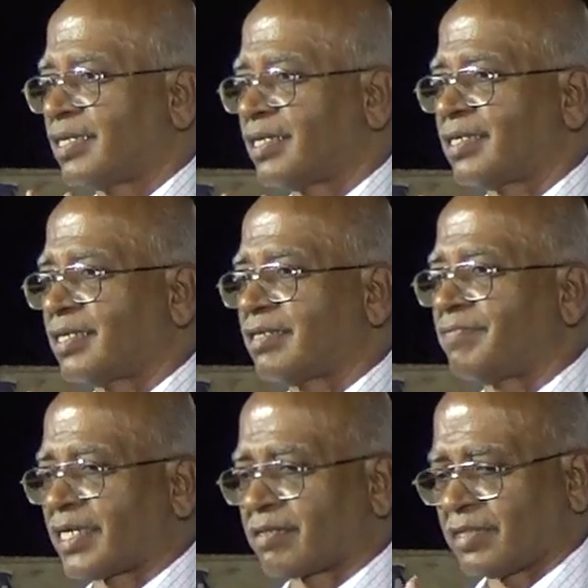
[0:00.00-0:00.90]

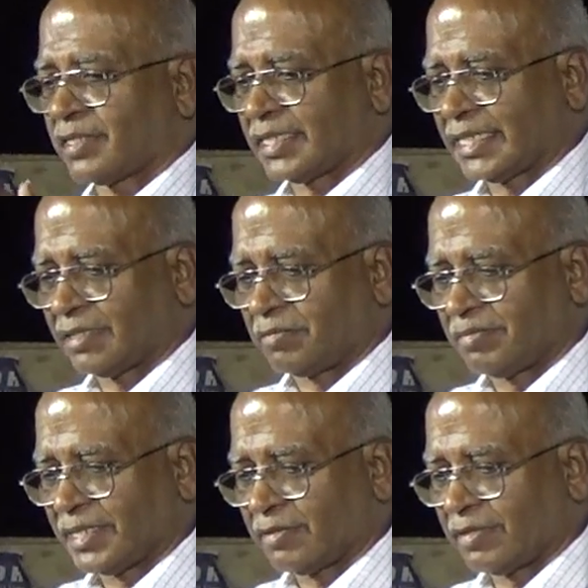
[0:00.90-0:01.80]
In fact, I
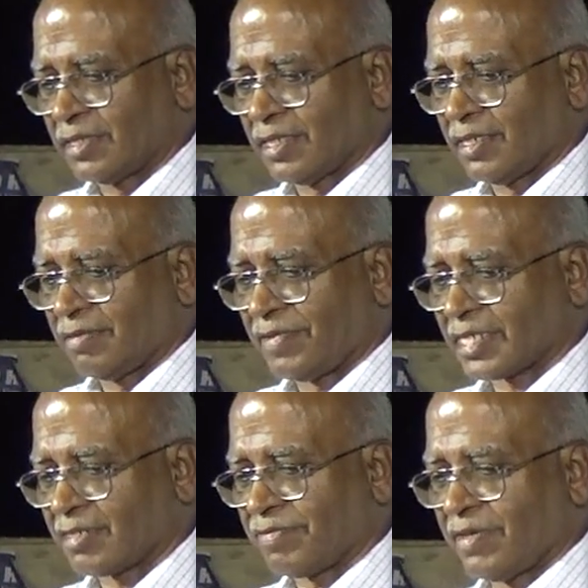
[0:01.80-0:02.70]
remember when in the
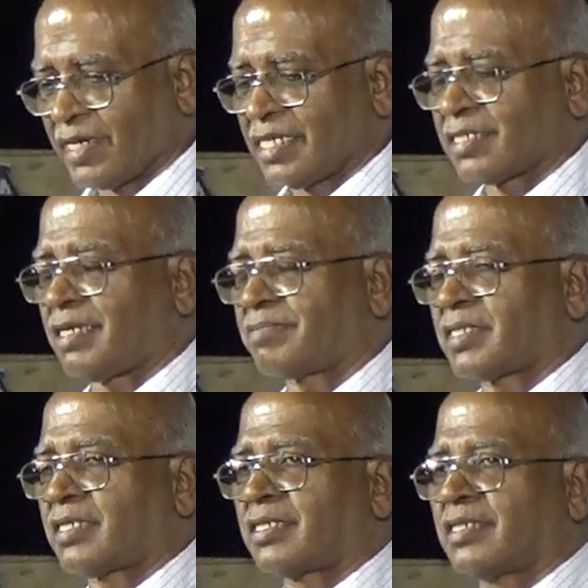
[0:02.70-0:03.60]
first few days
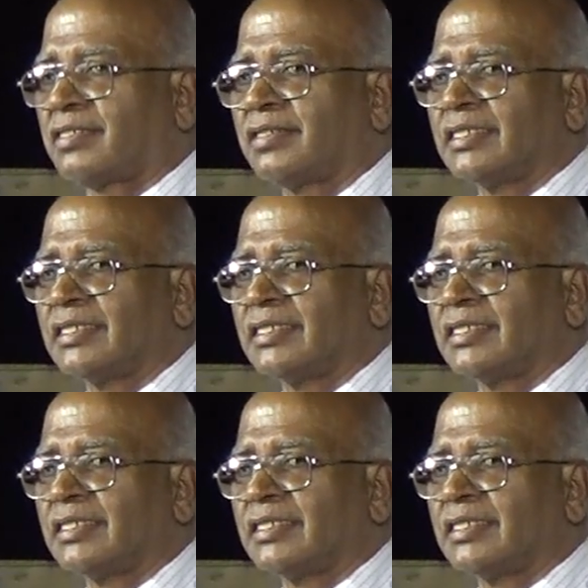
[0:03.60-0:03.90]
after